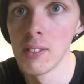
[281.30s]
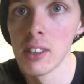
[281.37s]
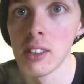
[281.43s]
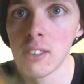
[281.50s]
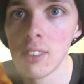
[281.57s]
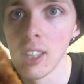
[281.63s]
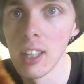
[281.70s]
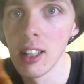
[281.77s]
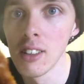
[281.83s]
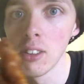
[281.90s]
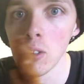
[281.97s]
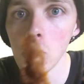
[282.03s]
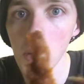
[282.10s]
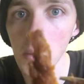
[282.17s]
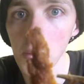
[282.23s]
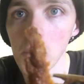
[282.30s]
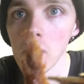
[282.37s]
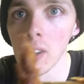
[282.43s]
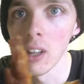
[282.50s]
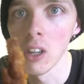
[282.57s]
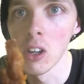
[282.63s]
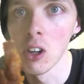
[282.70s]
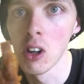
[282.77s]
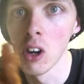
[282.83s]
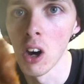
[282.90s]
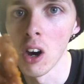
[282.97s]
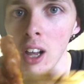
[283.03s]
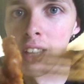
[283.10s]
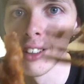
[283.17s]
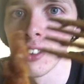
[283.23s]
see, this is what we've like
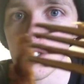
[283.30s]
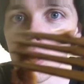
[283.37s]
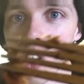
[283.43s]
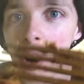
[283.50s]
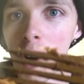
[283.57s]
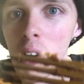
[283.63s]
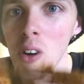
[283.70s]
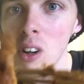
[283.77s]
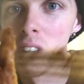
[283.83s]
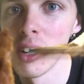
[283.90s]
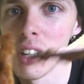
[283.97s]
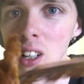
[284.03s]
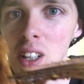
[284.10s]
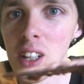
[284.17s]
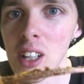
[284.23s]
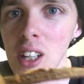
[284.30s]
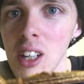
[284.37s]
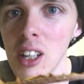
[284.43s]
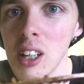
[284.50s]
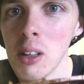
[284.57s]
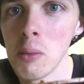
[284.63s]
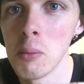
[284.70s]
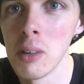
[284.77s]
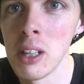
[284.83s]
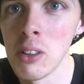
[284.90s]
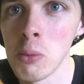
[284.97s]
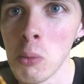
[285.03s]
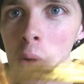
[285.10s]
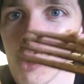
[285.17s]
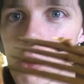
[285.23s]
got. It's not,
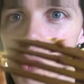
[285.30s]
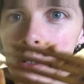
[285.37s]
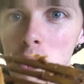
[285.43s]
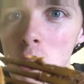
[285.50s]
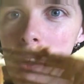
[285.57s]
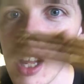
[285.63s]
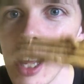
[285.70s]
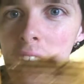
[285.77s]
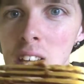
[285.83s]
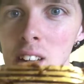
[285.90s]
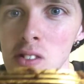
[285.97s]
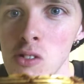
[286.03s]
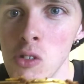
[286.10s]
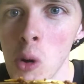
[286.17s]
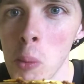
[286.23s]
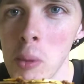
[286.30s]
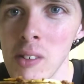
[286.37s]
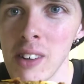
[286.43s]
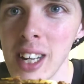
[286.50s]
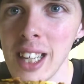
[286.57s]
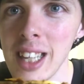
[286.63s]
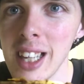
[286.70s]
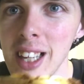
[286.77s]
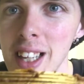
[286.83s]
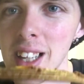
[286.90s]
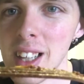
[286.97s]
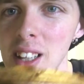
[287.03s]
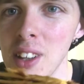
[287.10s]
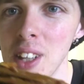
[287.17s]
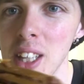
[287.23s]
it's more rubbery
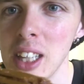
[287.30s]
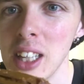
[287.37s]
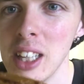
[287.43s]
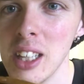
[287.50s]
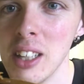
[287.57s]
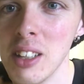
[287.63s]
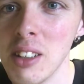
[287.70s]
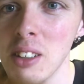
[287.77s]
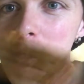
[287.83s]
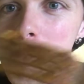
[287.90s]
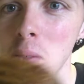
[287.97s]
than,